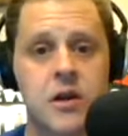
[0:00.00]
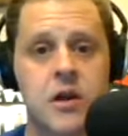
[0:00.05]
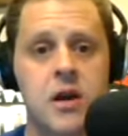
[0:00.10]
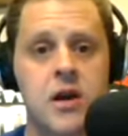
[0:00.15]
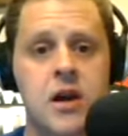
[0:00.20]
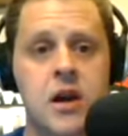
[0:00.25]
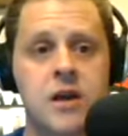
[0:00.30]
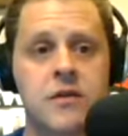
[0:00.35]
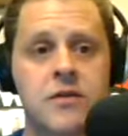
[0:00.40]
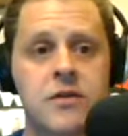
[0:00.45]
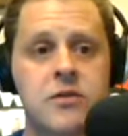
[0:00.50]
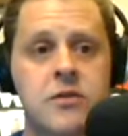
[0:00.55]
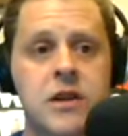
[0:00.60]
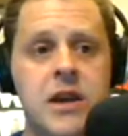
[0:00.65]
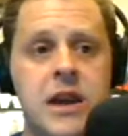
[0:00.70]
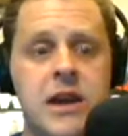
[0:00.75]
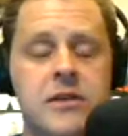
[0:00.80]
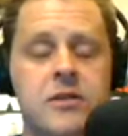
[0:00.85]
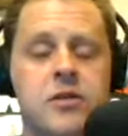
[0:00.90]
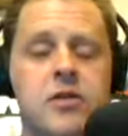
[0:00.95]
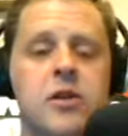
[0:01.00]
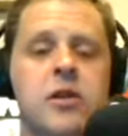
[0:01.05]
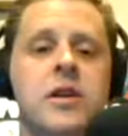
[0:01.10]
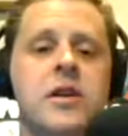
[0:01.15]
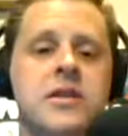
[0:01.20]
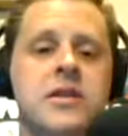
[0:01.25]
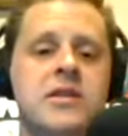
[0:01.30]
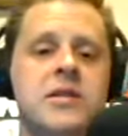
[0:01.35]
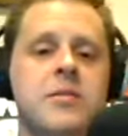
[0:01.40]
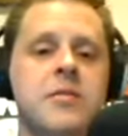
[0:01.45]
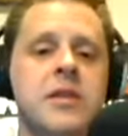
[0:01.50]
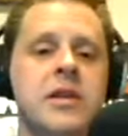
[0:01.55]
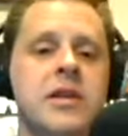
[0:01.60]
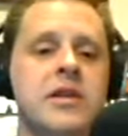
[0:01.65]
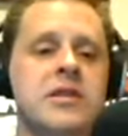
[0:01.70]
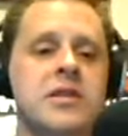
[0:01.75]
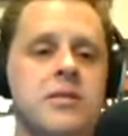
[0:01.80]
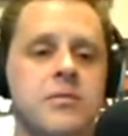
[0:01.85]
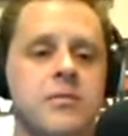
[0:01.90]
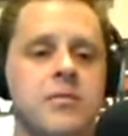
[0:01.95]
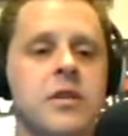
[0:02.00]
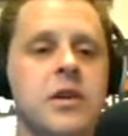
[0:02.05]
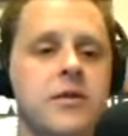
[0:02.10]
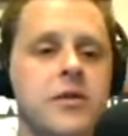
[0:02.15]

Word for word: If you can't look at somebody's, if